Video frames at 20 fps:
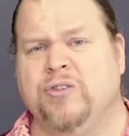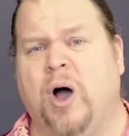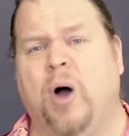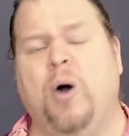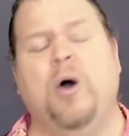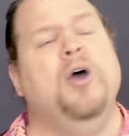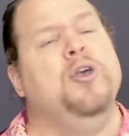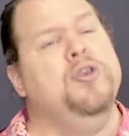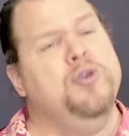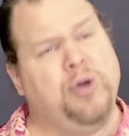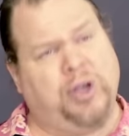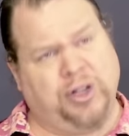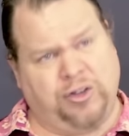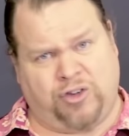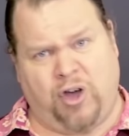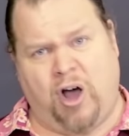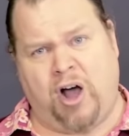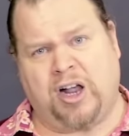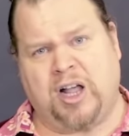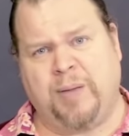So you
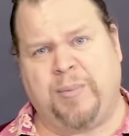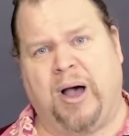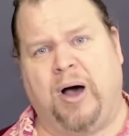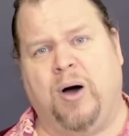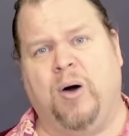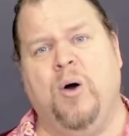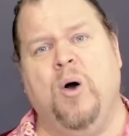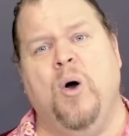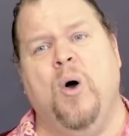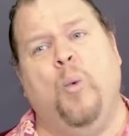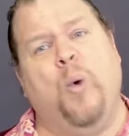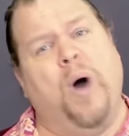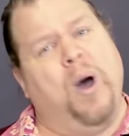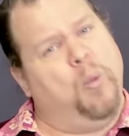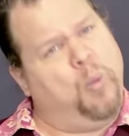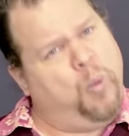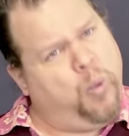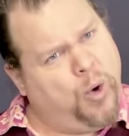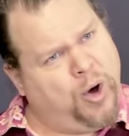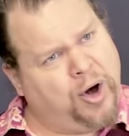can talk about
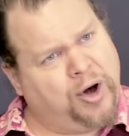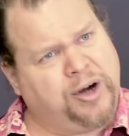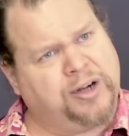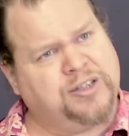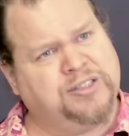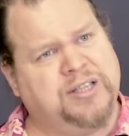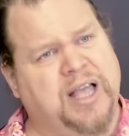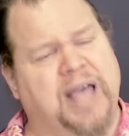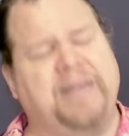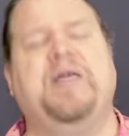what works,